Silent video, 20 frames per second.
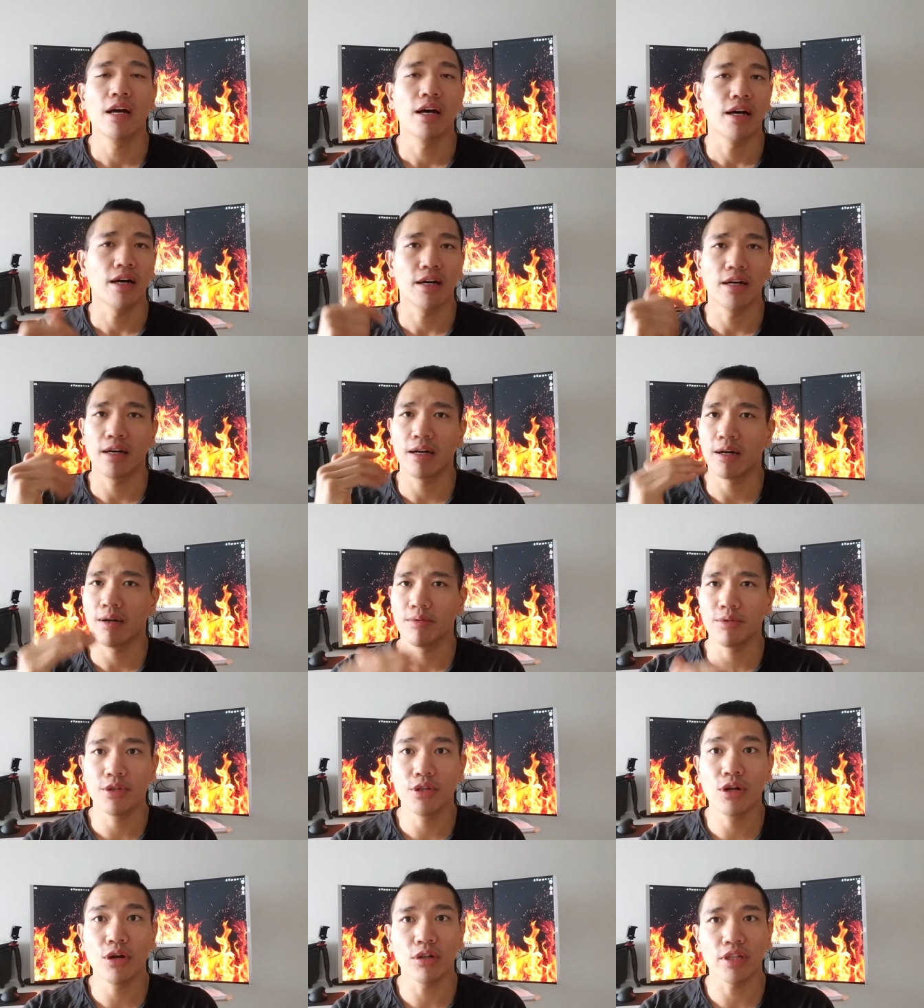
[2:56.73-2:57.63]
uh,
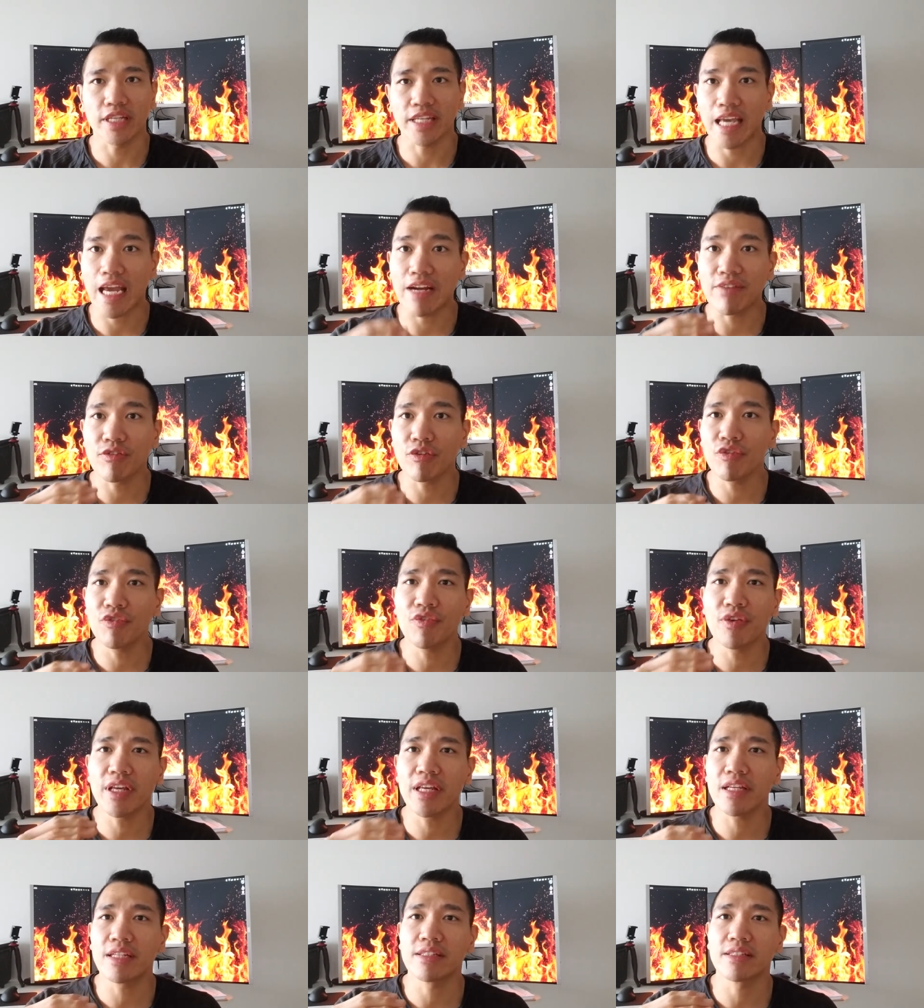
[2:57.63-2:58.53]
you know like
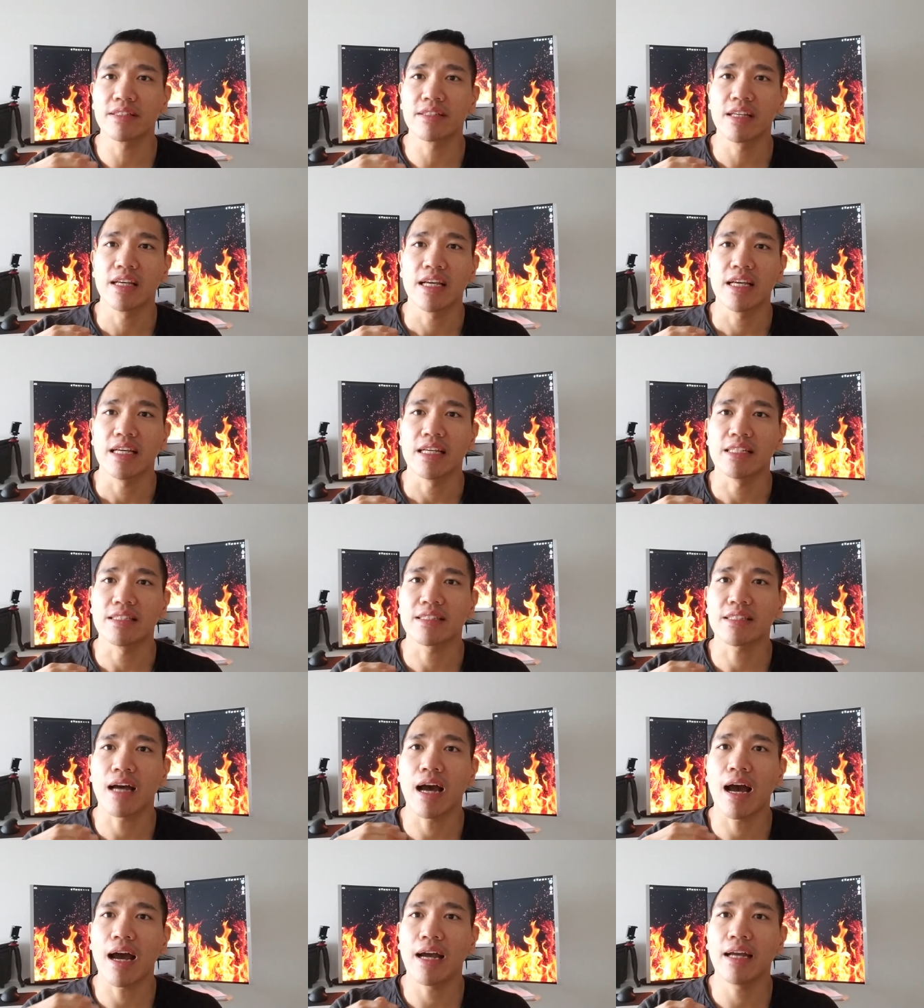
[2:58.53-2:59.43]
everything is is
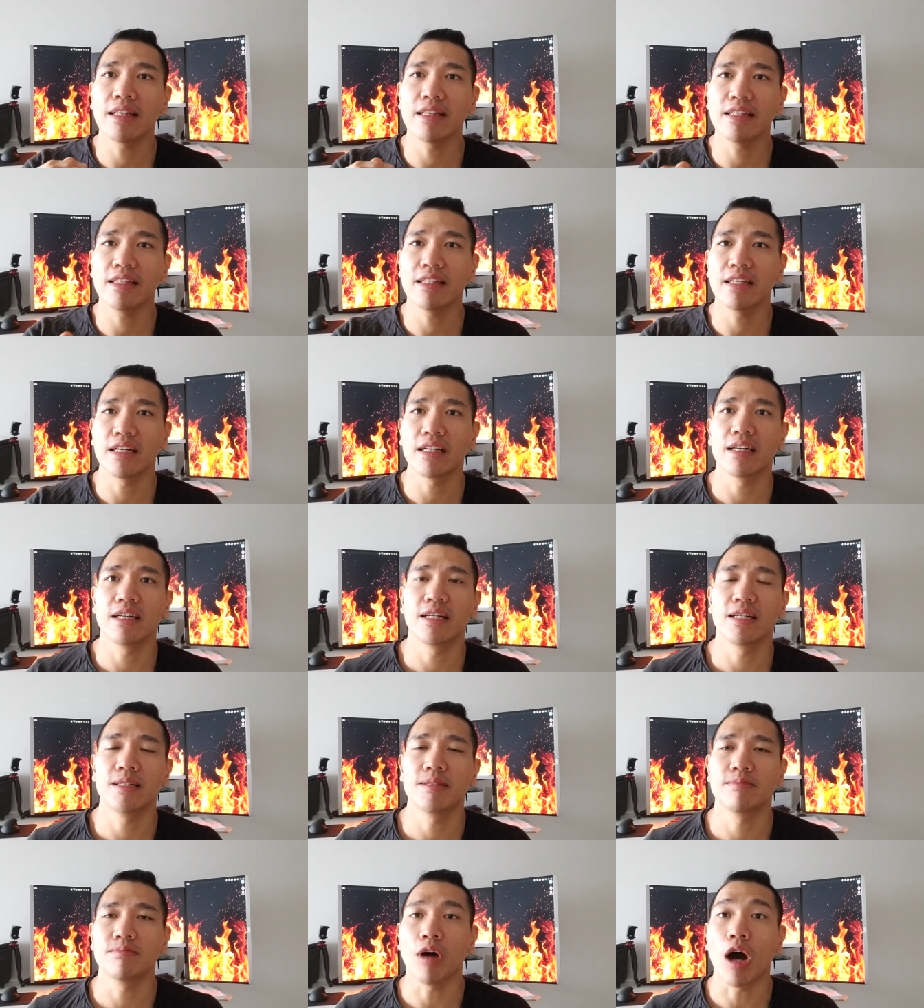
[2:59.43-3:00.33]
highly
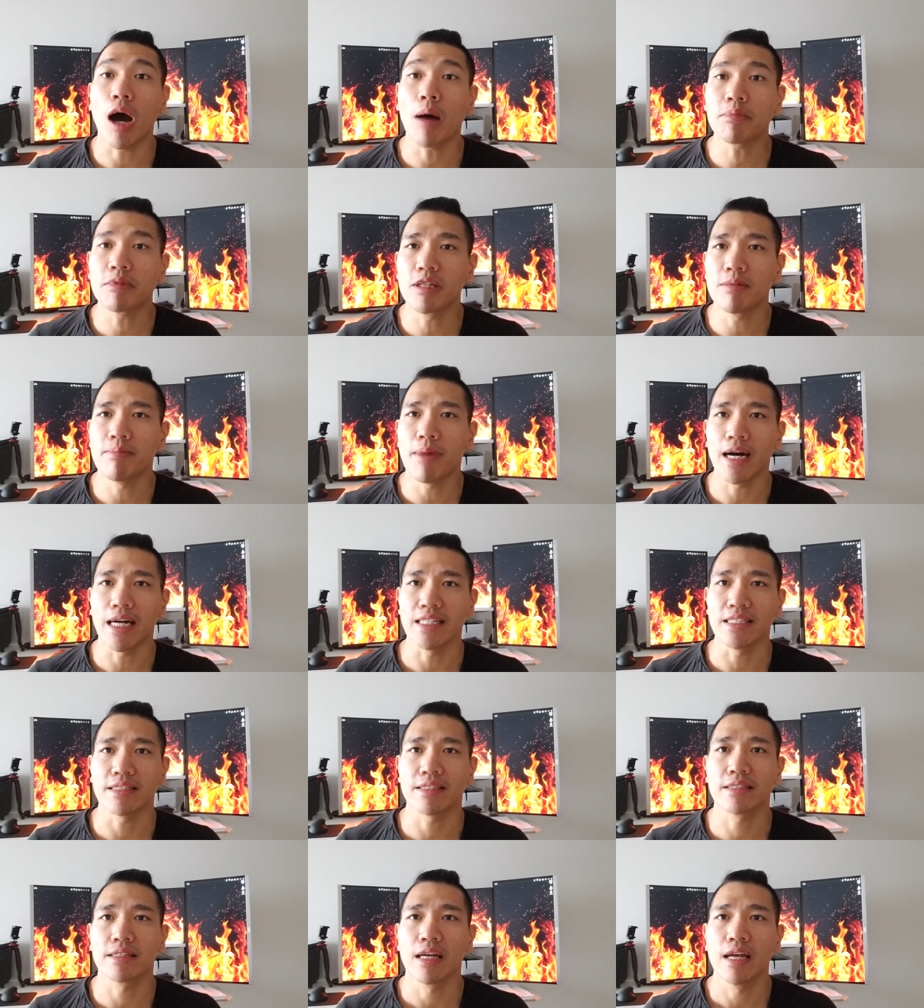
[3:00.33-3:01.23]
uh,
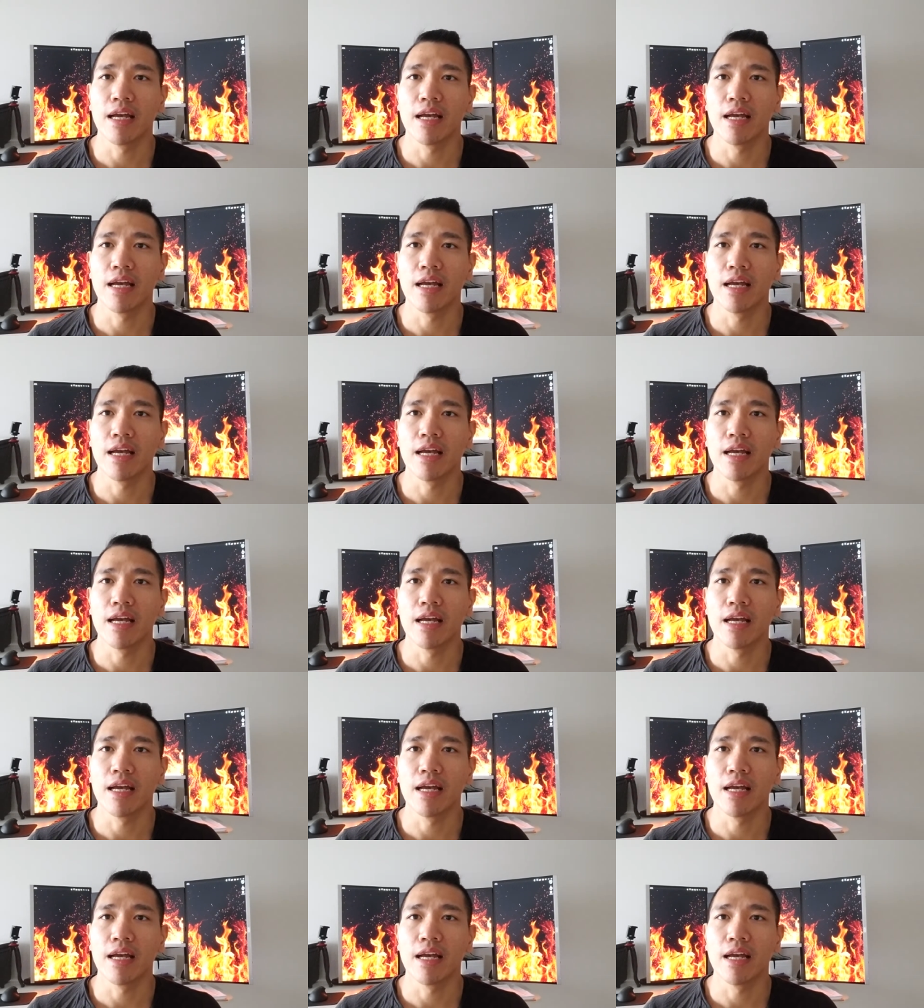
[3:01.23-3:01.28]
optimized